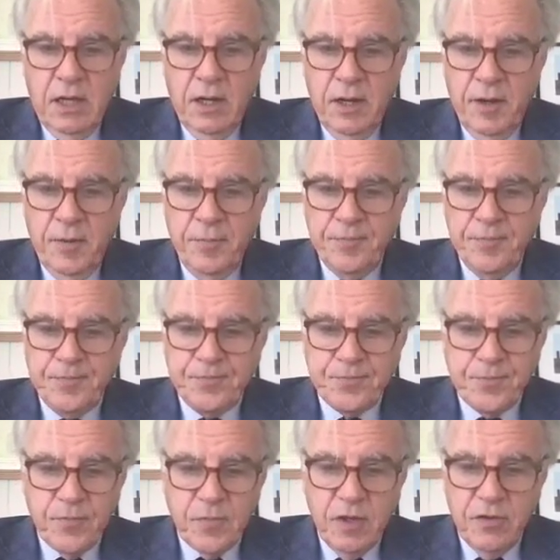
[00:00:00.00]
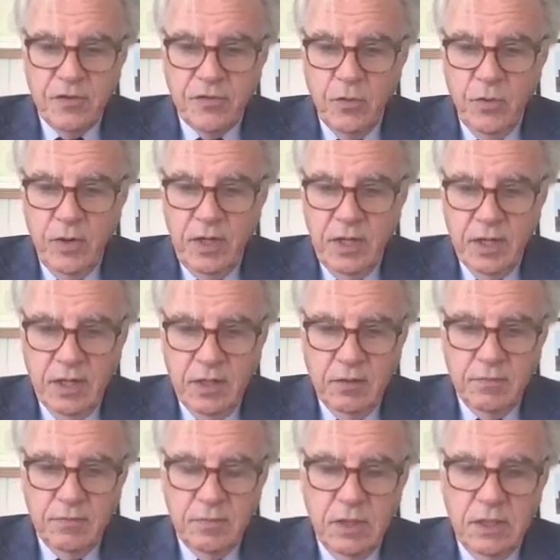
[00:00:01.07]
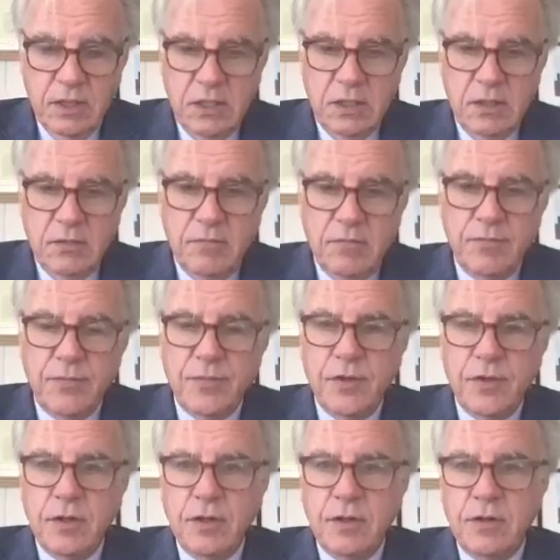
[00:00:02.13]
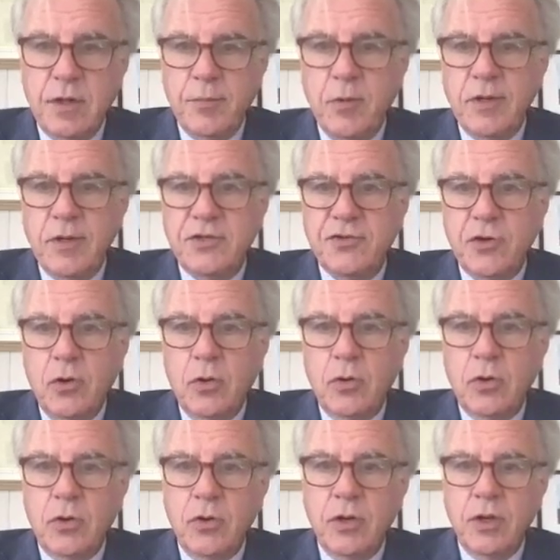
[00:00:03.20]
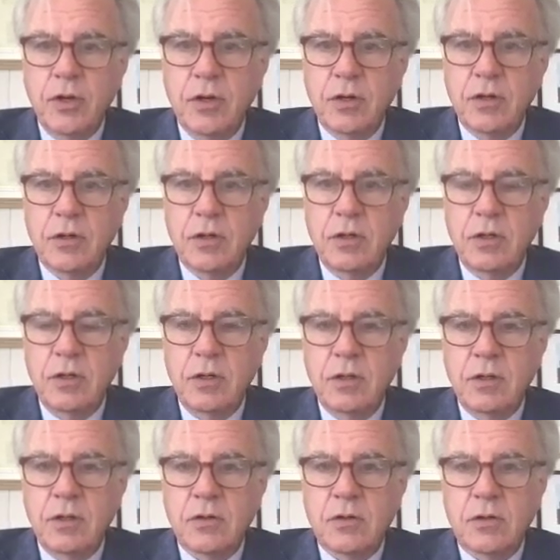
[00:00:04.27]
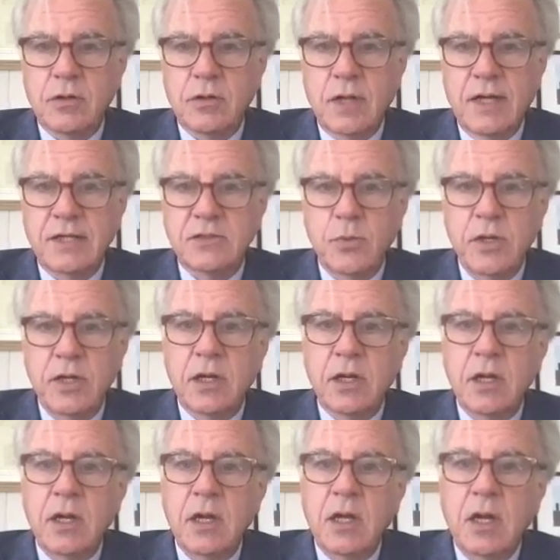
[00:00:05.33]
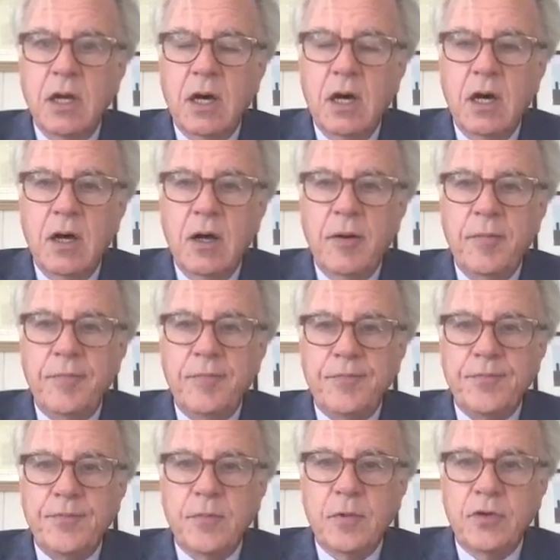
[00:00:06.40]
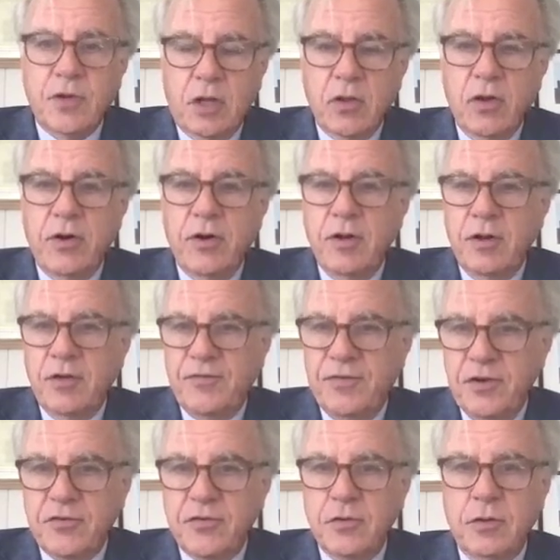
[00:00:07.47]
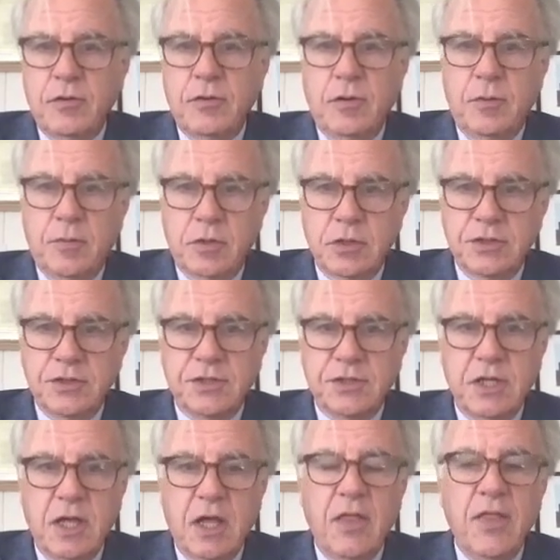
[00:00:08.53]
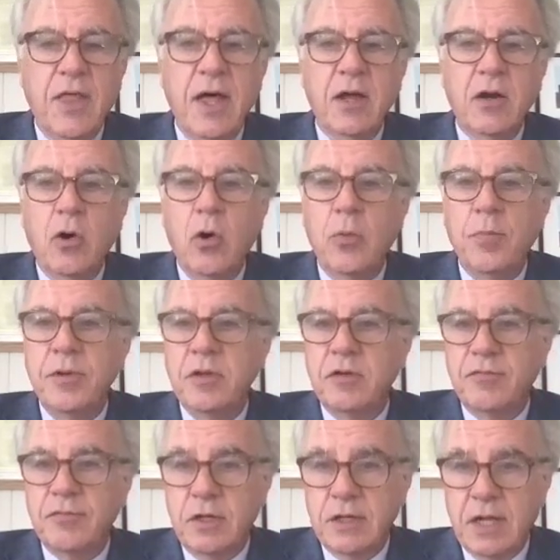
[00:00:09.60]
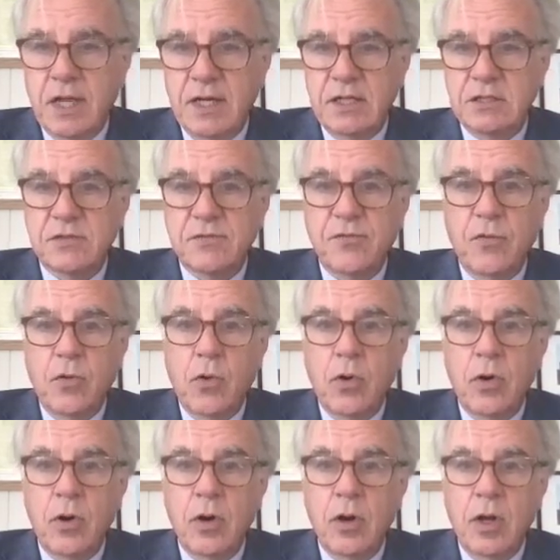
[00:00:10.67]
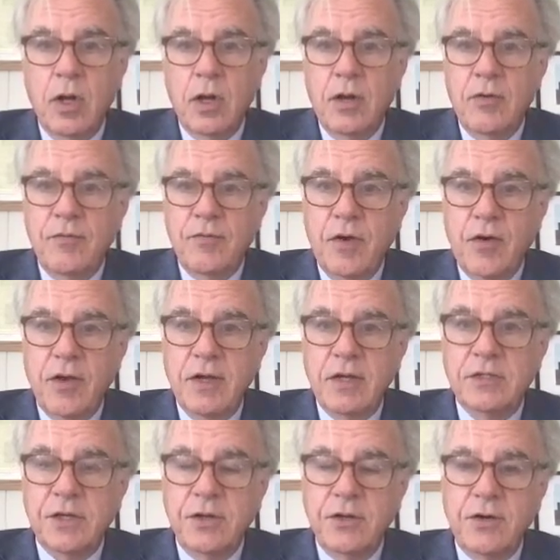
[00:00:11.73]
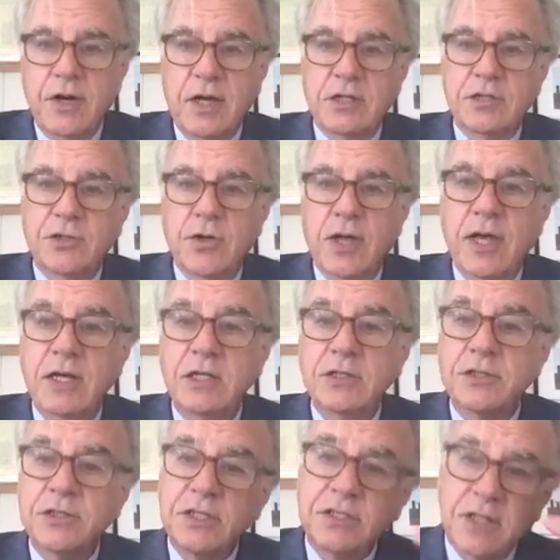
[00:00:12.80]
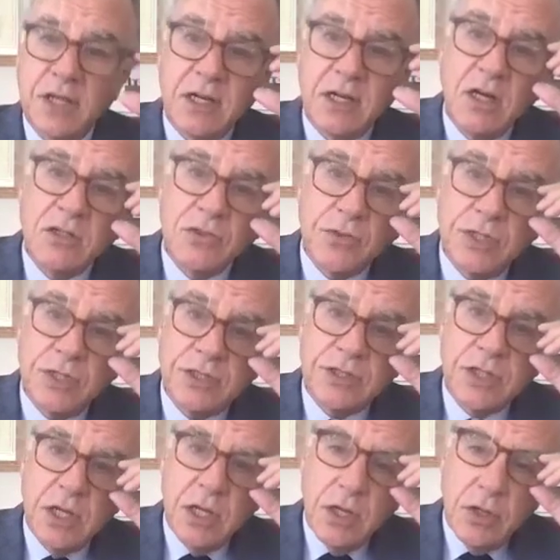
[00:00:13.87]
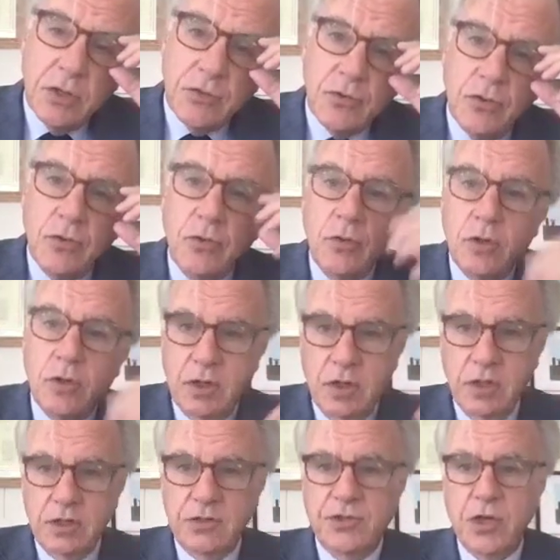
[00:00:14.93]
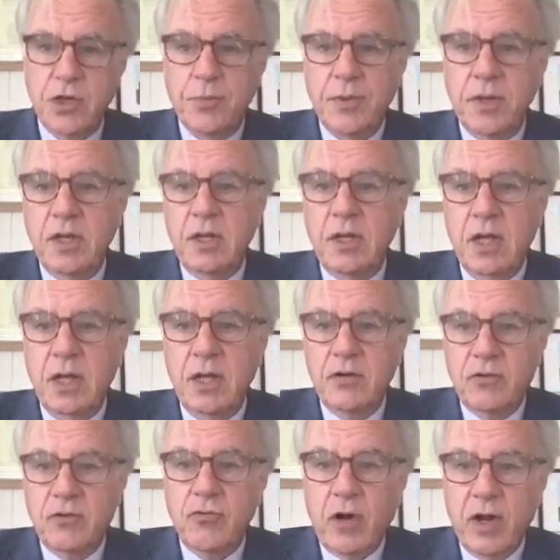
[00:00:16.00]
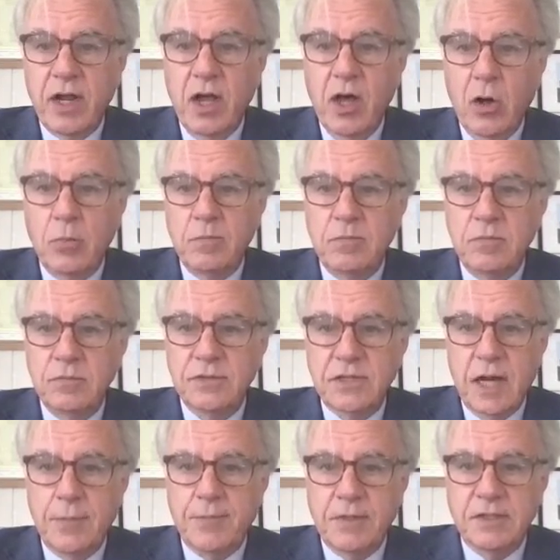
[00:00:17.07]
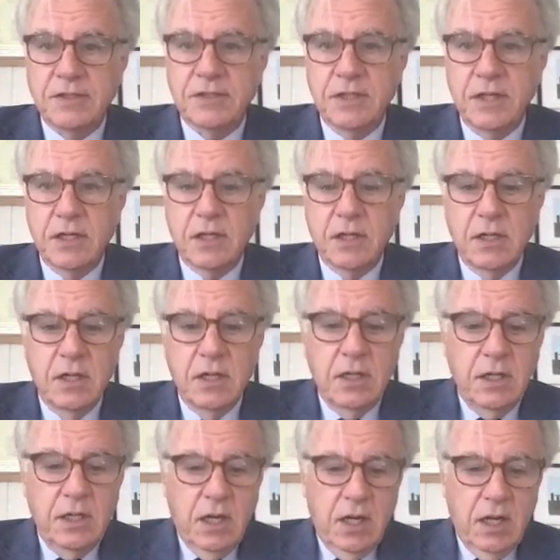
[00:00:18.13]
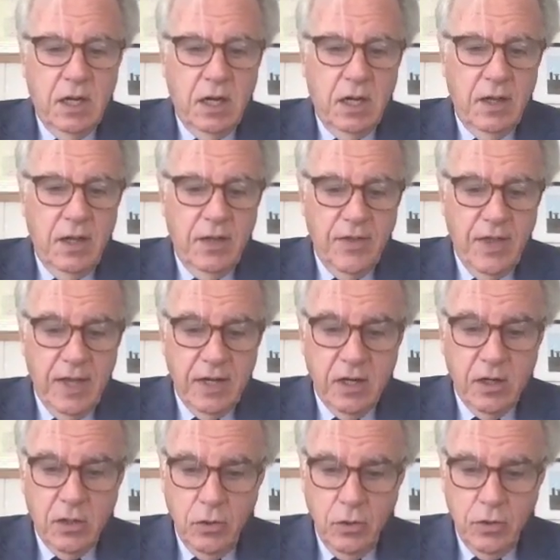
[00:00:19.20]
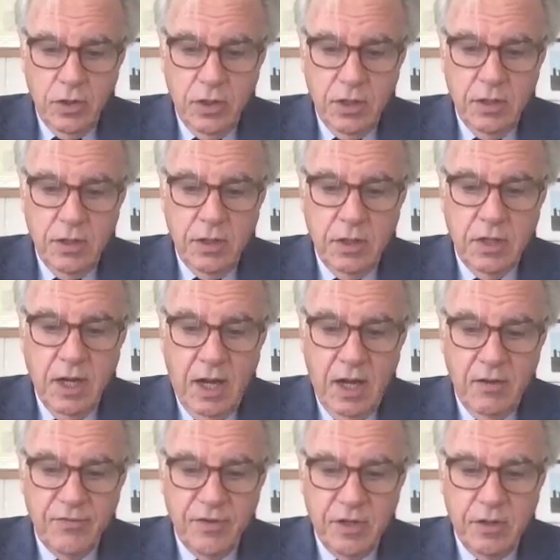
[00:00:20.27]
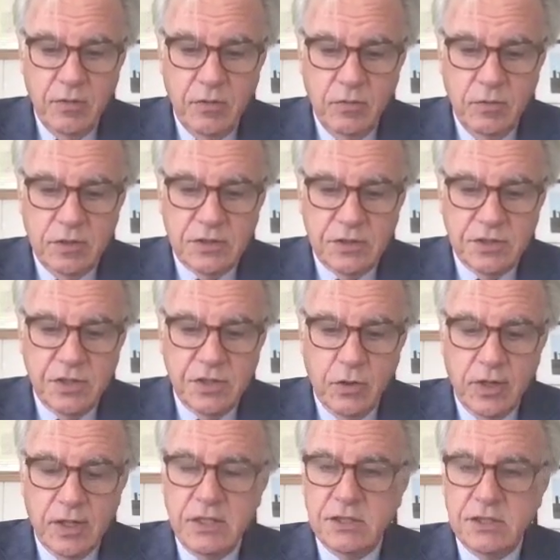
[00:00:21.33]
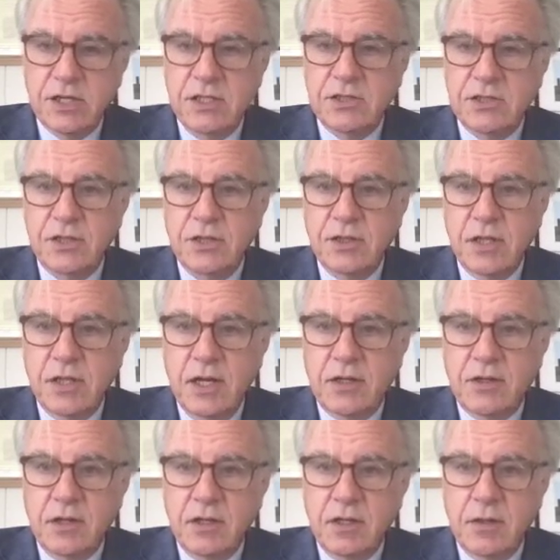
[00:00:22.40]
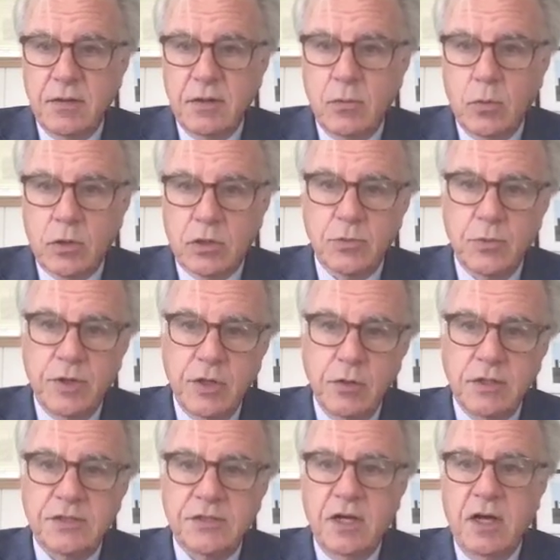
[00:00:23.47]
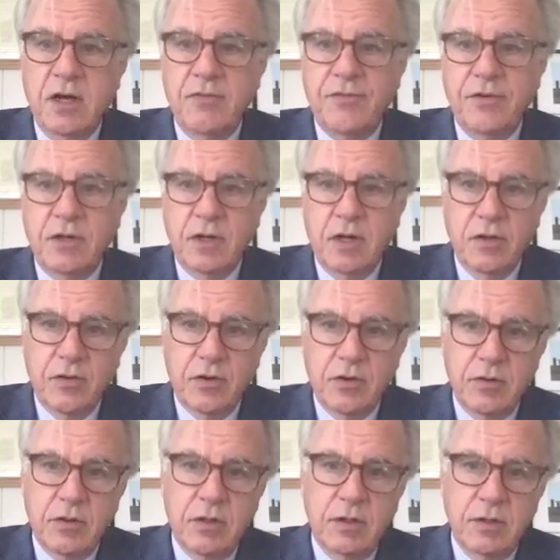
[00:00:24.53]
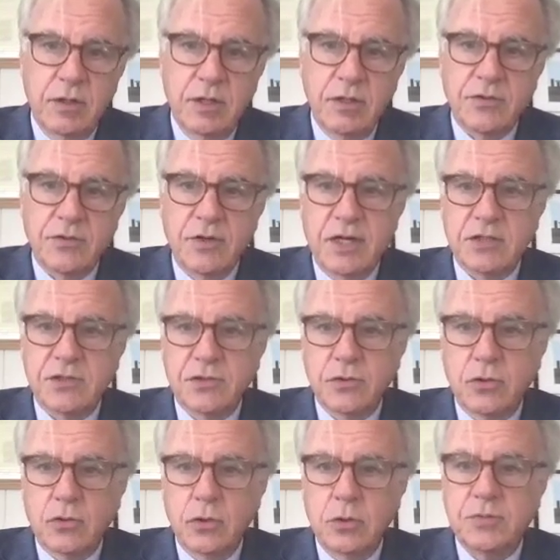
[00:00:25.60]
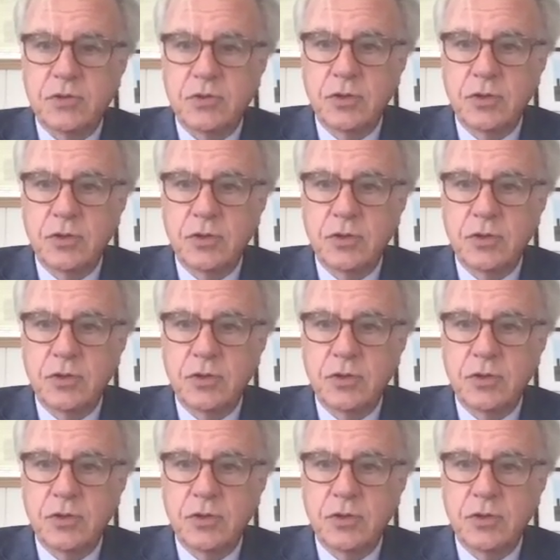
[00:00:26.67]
So anyhow, the WHO earlier or last week declared an official emergency, and that opened the floodgates for various international agencies and countries to jump in and try to help stop this thing. And that included Gavi, which is the organization that works with UNICEF and other international groups